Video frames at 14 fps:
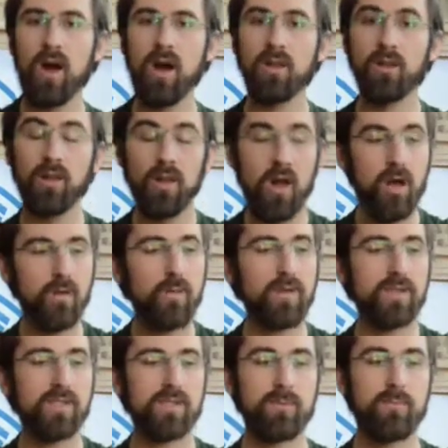along
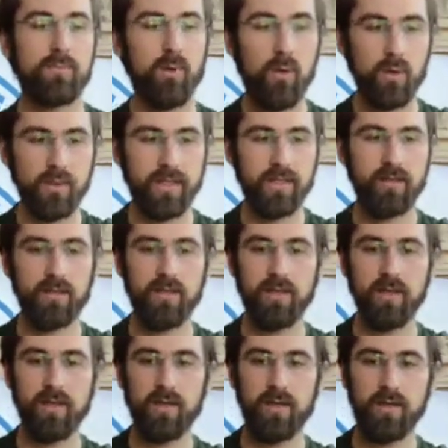with supporting
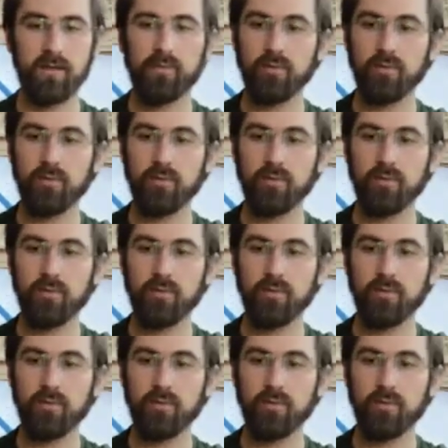the